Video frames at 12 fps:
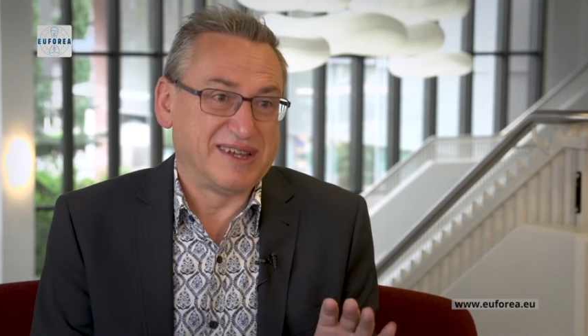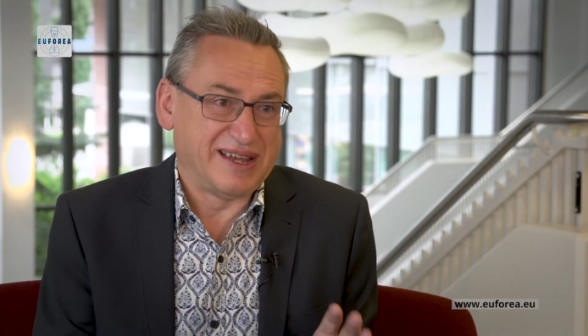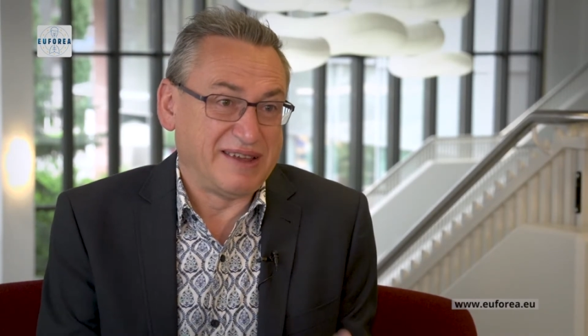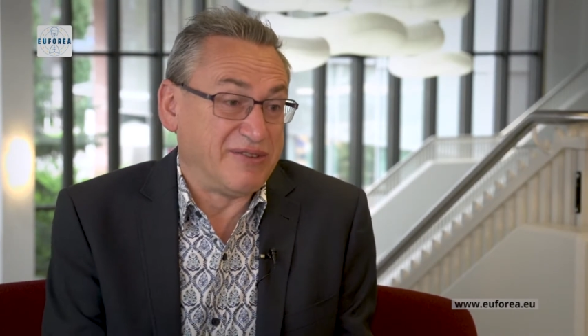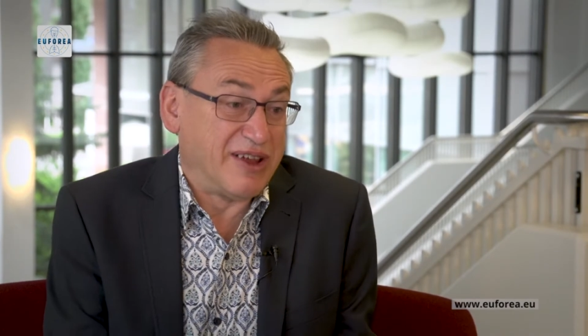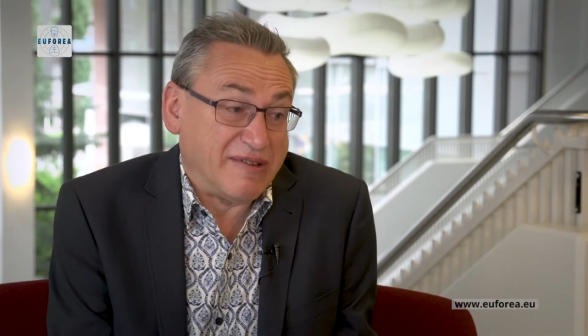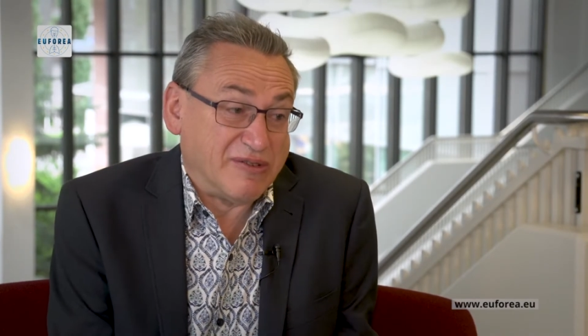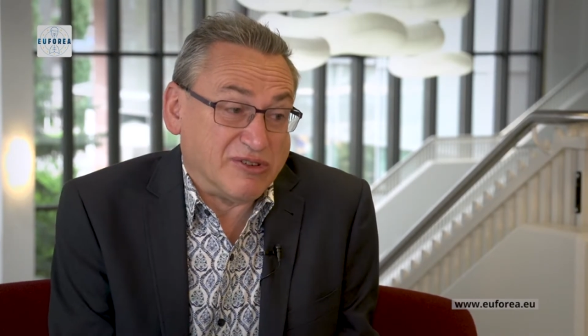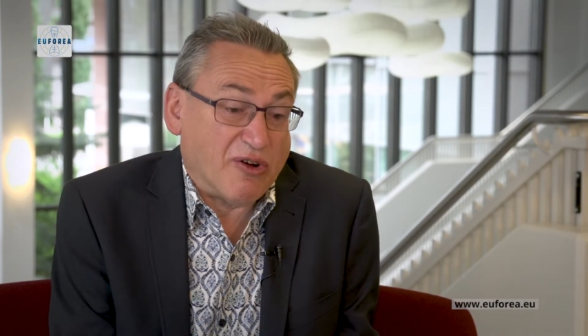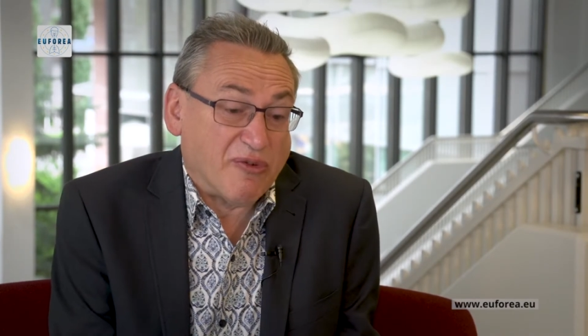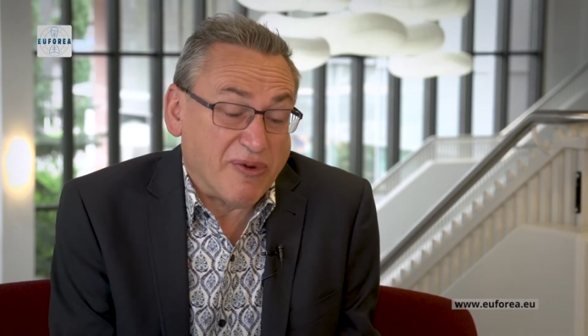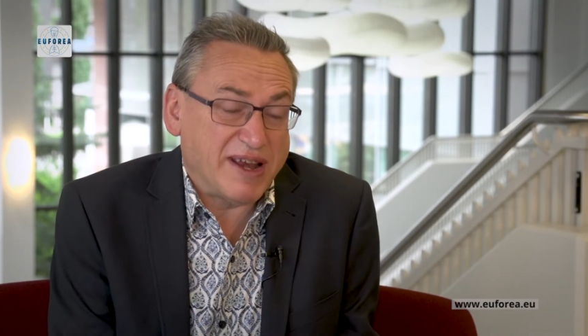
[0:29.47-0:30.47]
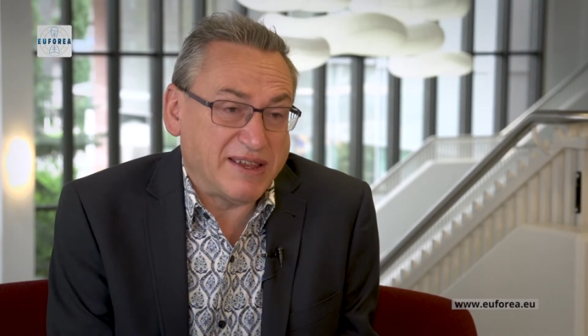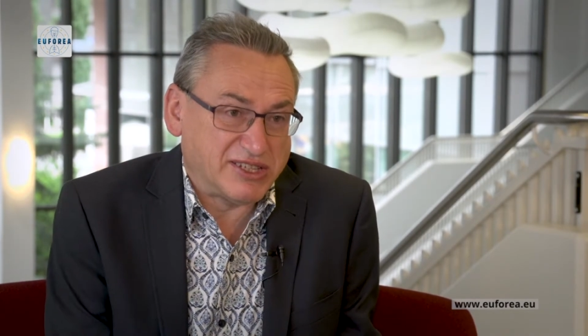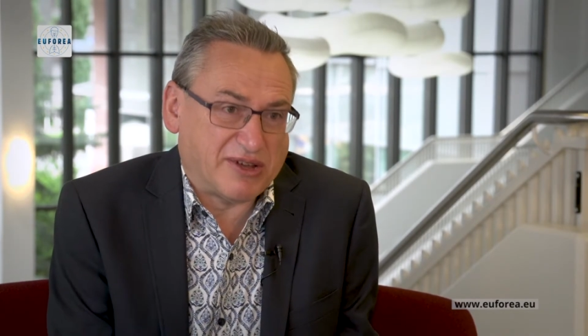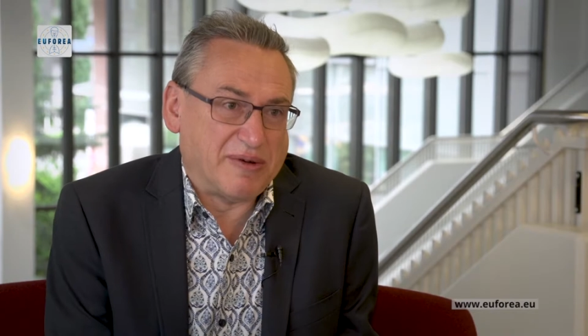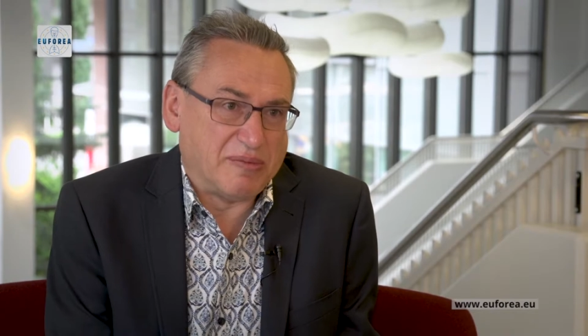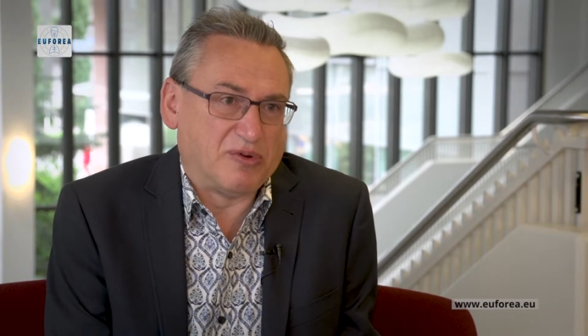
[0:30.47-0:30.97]
even already
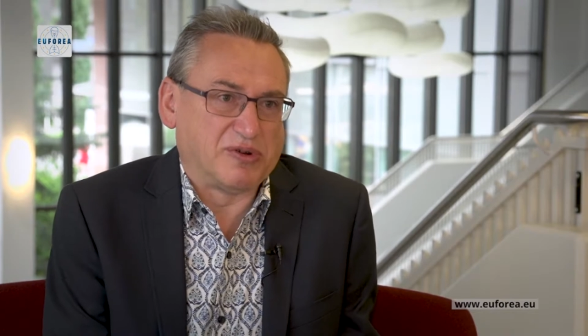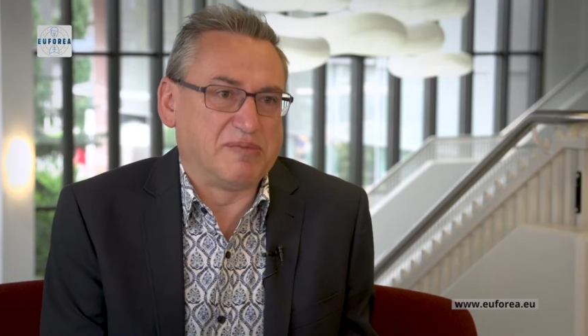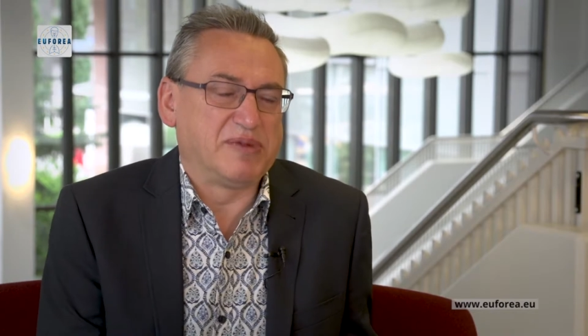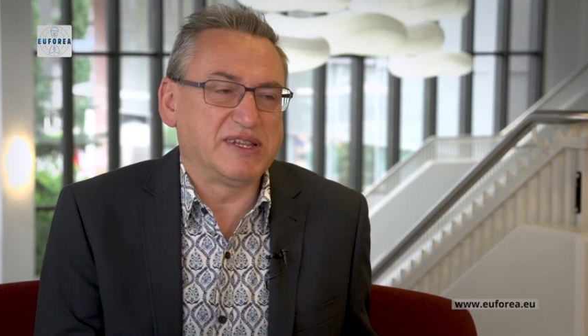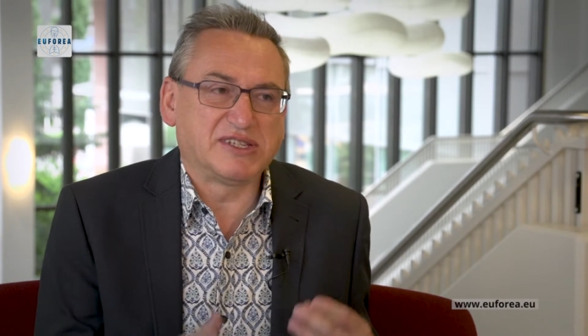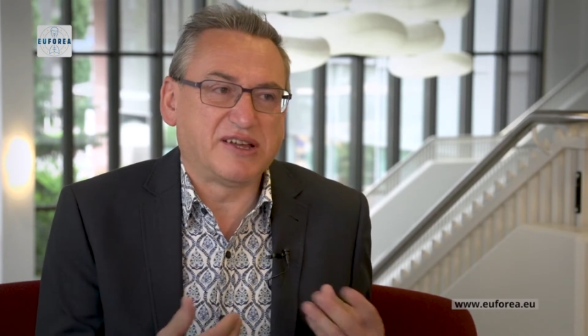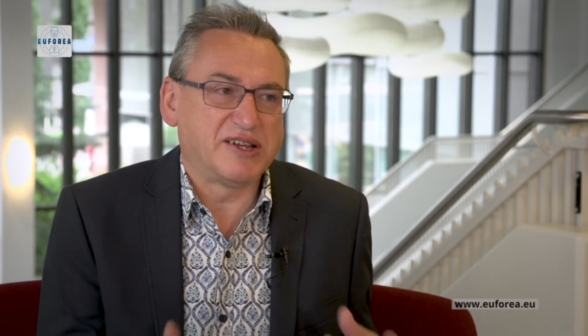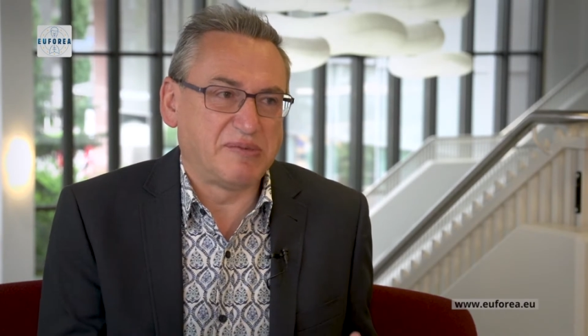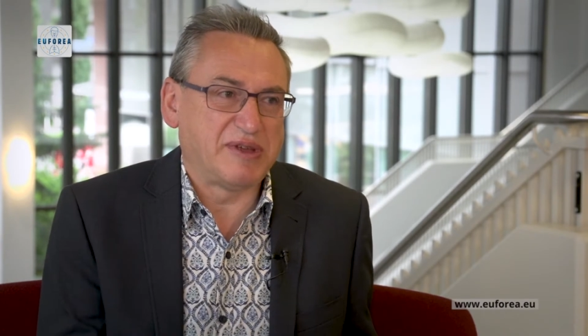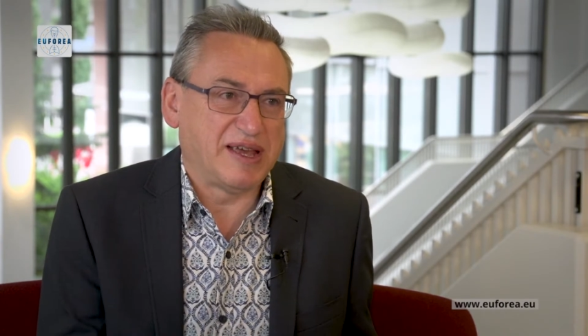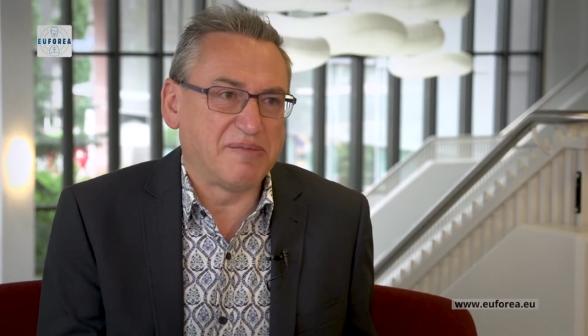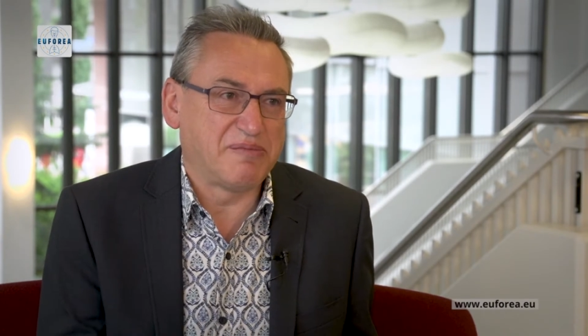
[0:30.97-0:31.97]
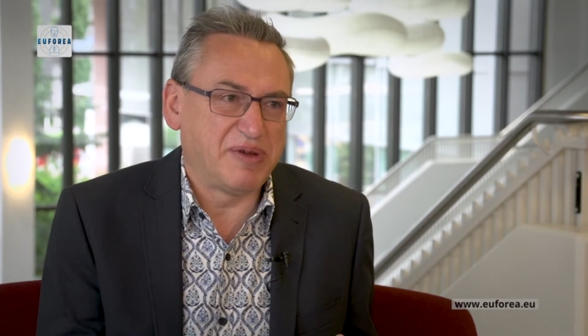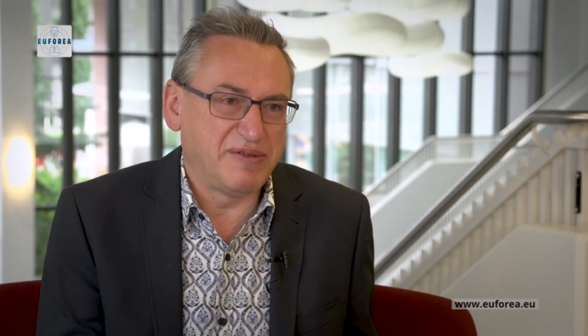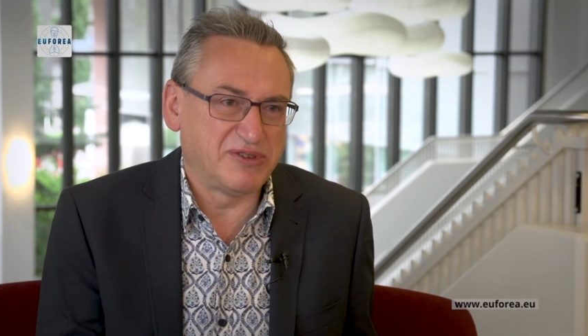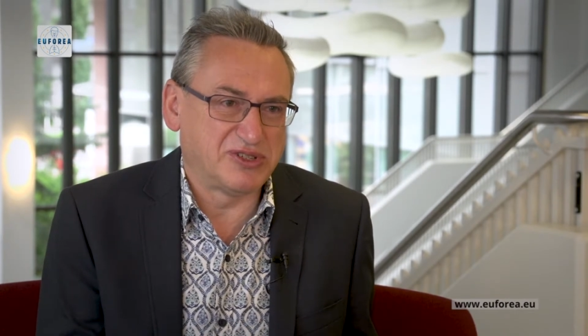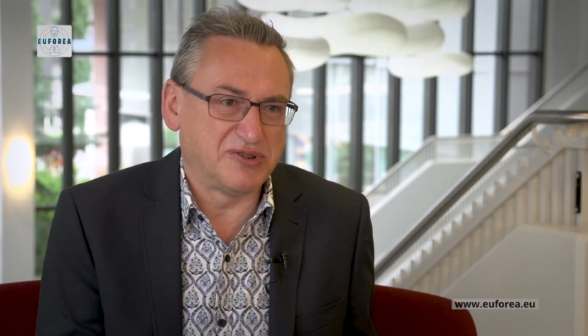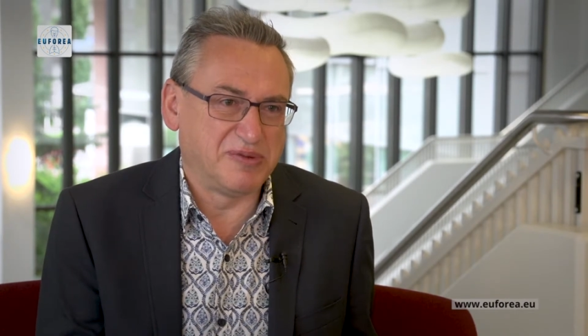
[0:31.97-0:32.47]
so important, but it's going to become
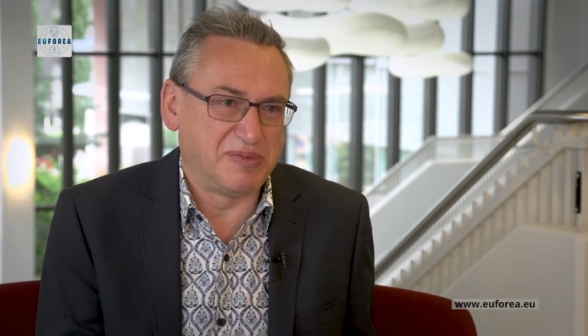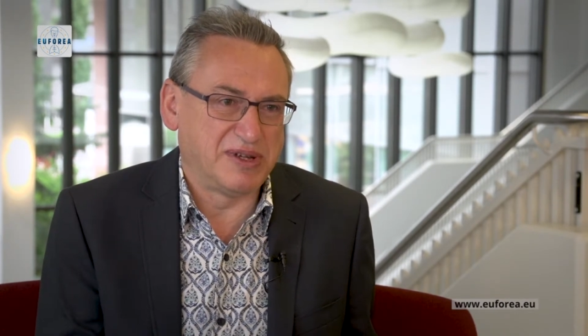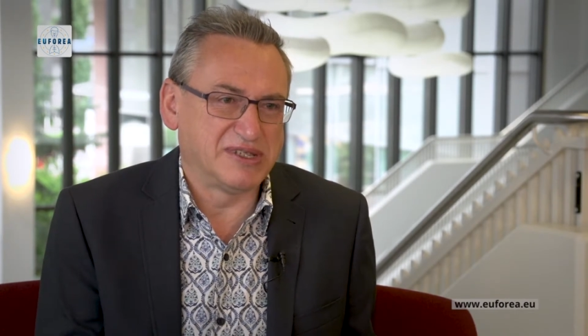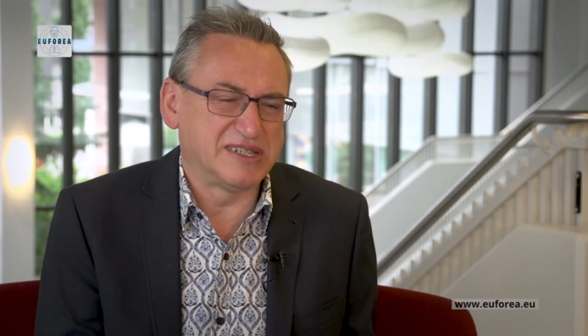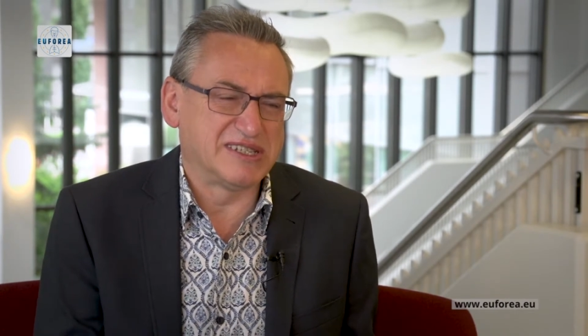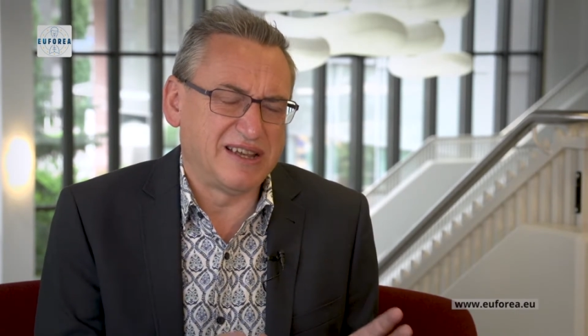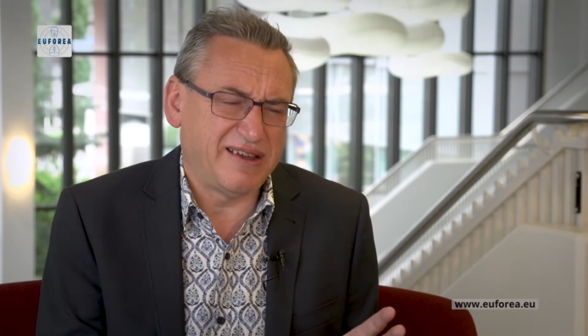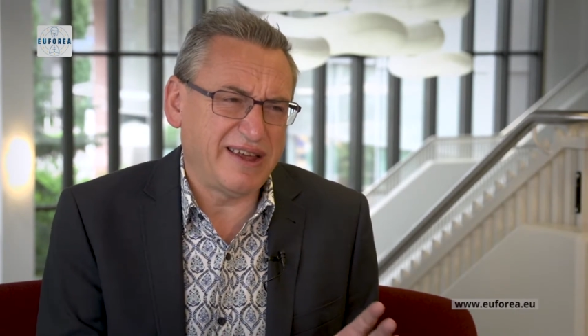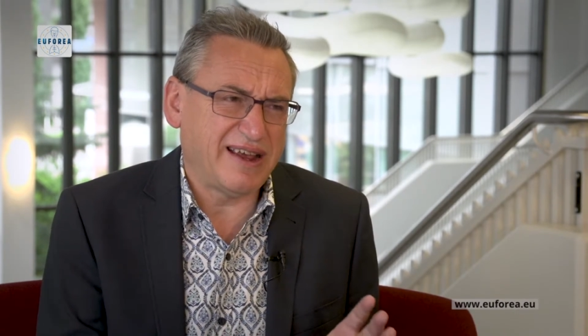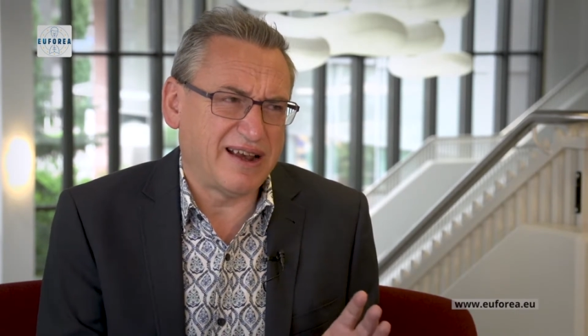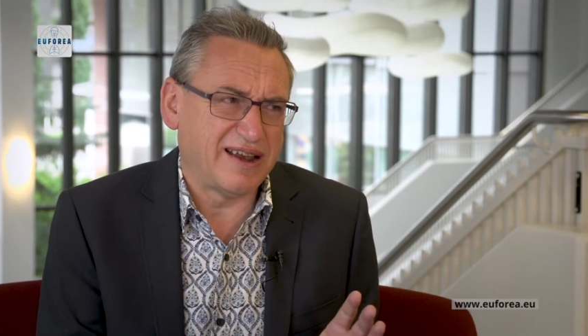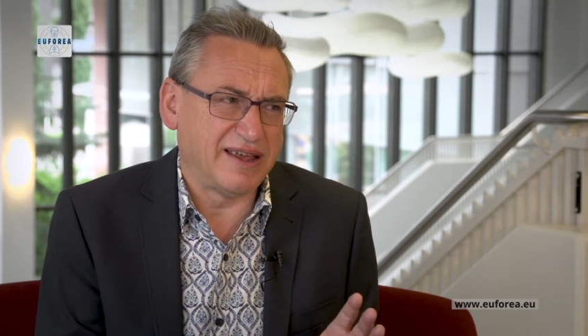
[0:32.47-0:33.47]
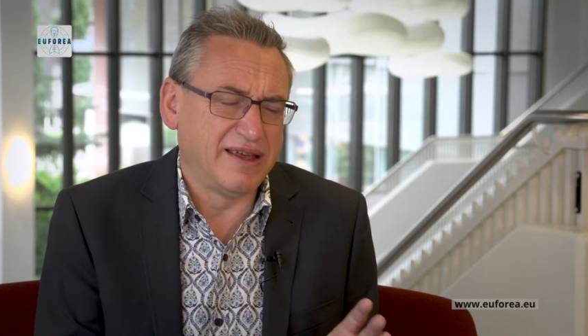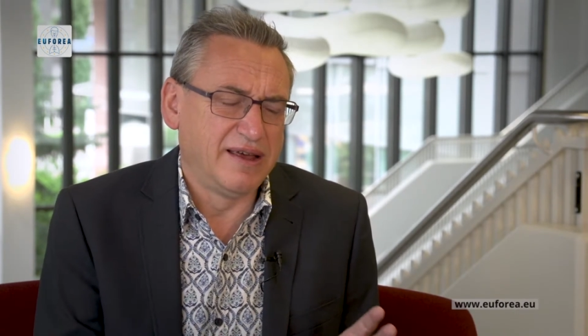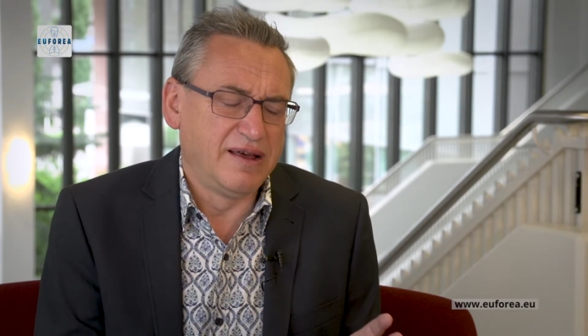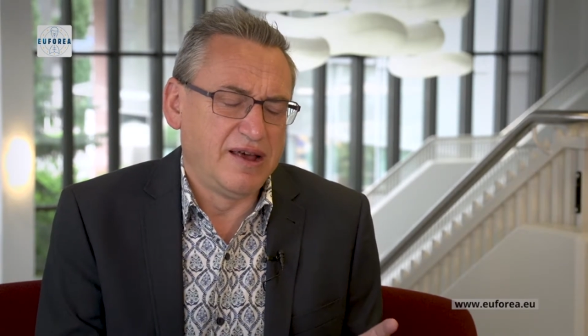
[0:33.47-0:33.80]
pivotal because it's likely